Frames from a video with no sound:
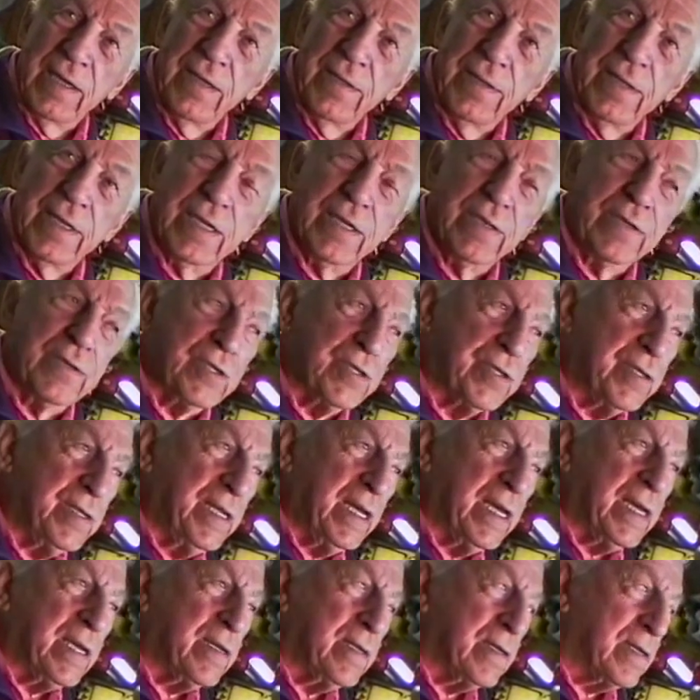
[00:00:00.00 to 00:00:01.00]
They can
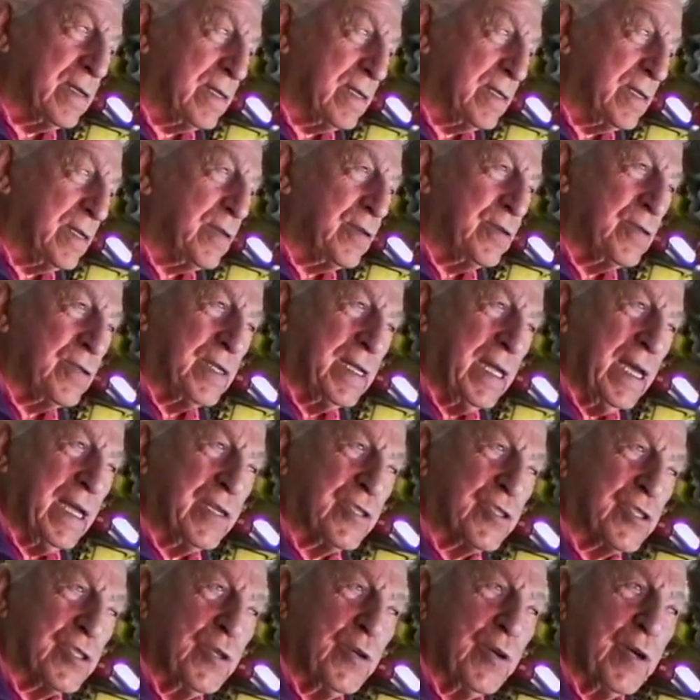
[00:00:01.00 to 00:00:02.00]
take
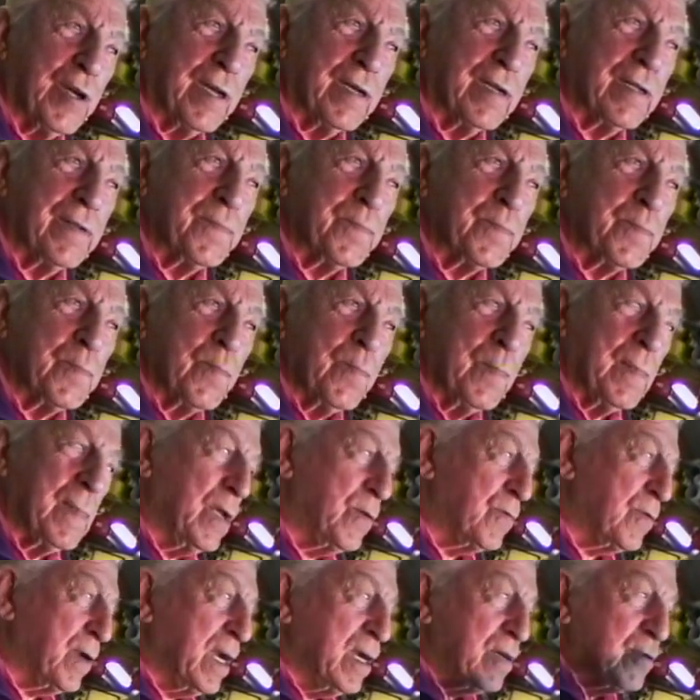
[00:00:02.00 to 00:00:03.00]
soil
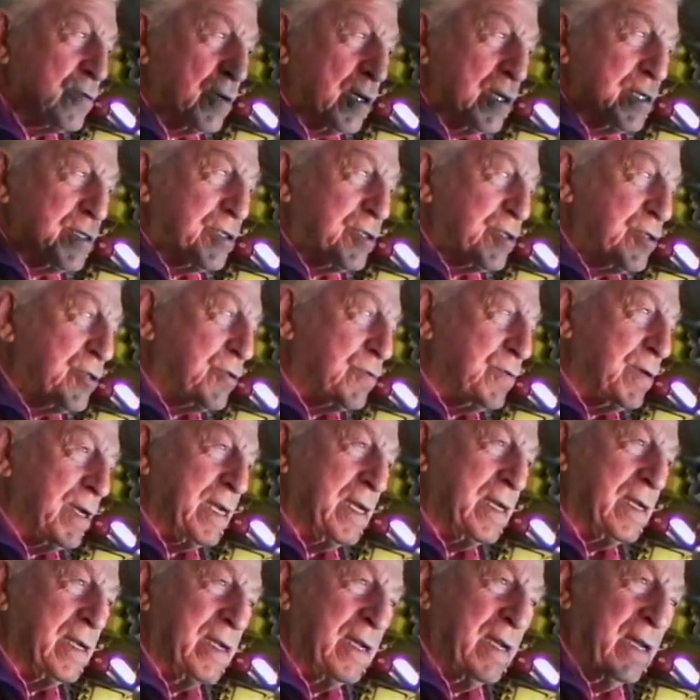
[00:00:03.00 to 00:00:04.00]
right across the
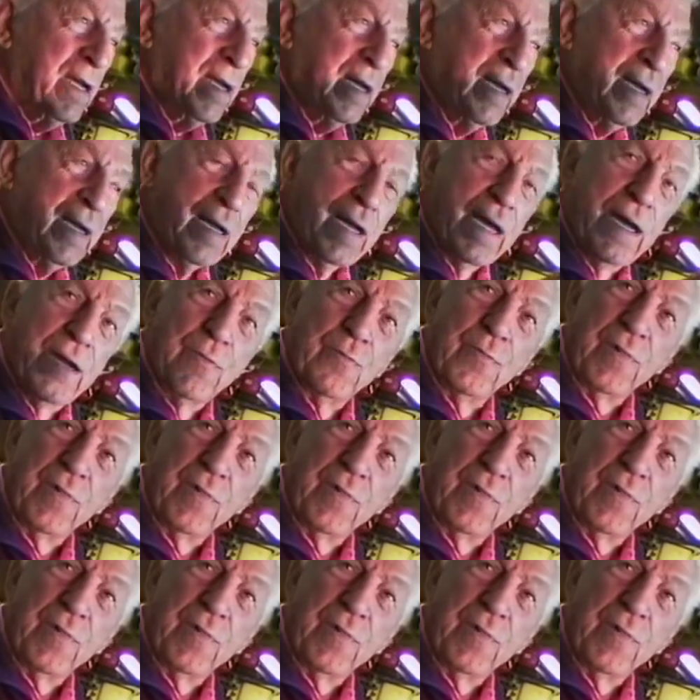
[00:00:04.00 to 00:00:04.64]
street and